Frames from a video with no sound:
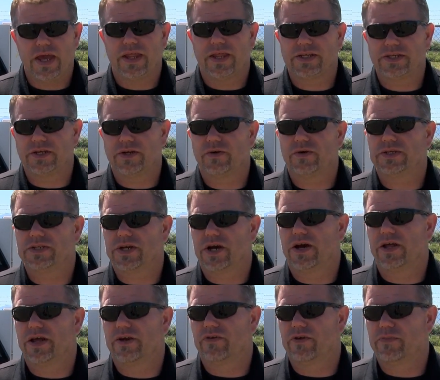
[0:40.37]
I should always
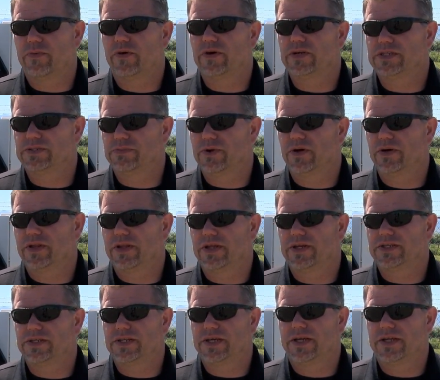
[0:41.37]
call in and report smoke that they're
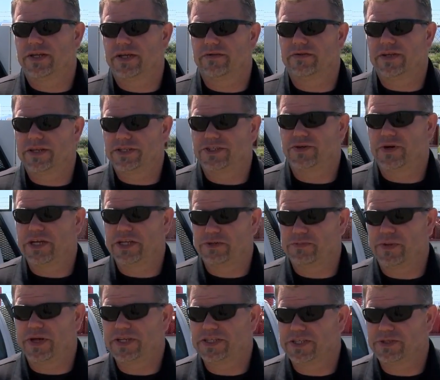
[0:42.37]
seeing in a strange
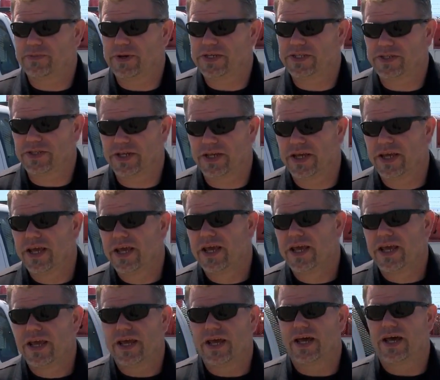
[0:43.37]
place, especially.
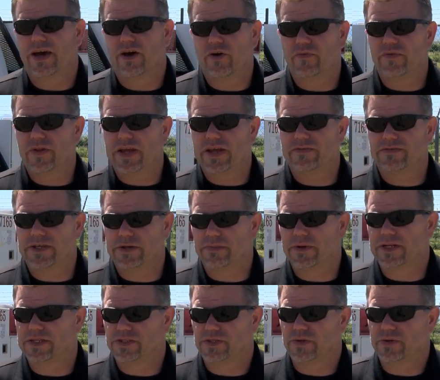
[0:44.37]
Uh, hopefully, if
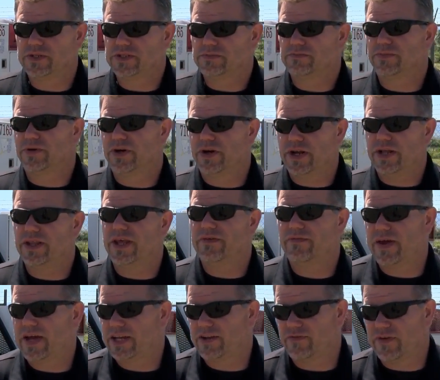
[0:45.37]
someone is doing some burning, they've
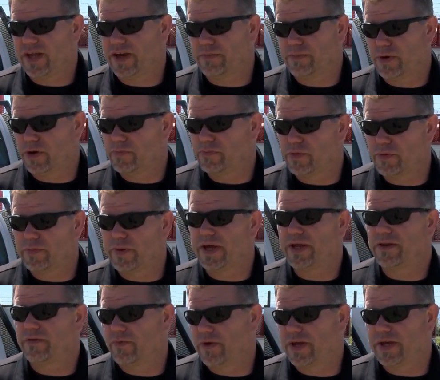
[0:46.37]
activated burn
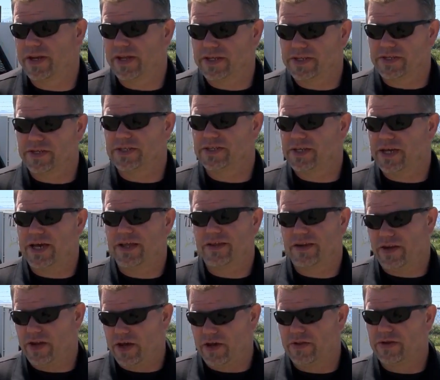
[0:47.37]
permit, and we can easily tell that
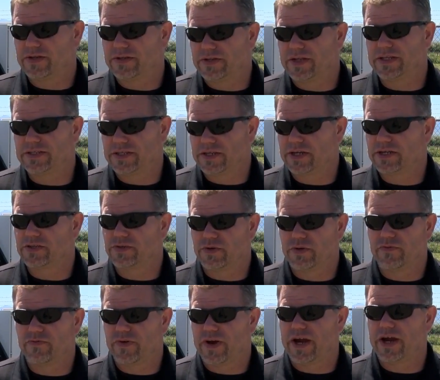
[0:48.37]
no, that's a
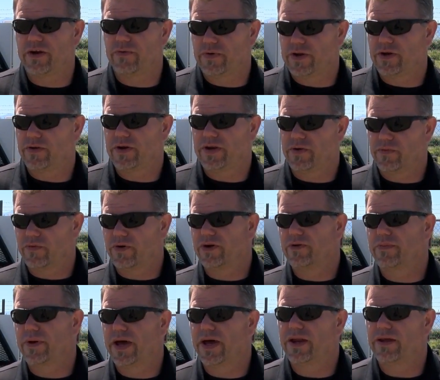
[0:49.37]
controlled fire and we don't need to worry
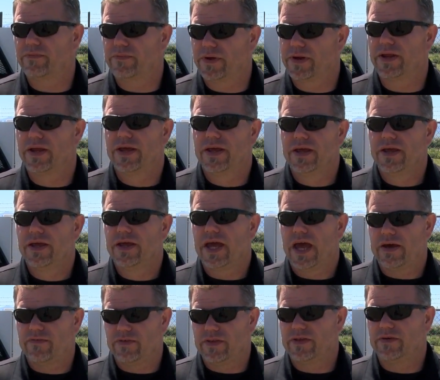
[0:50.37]
about it. But
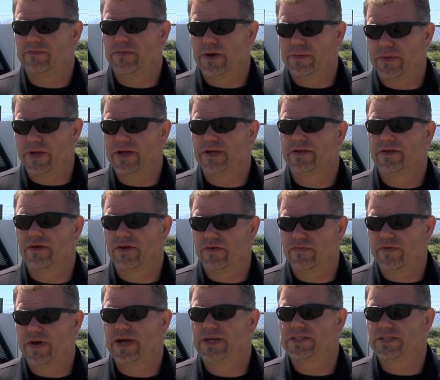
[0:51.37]
having the public
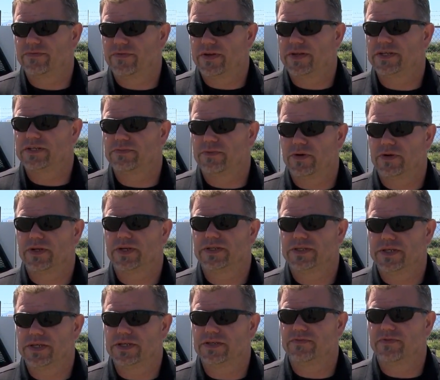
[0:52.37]
notify us of any smoke they
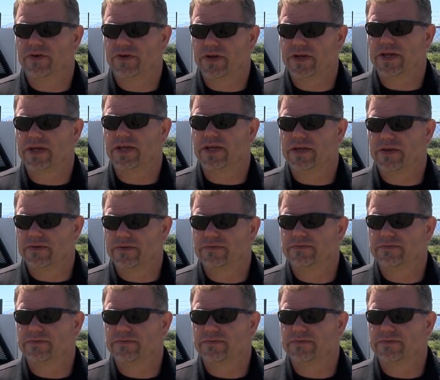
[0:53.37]
see is very key.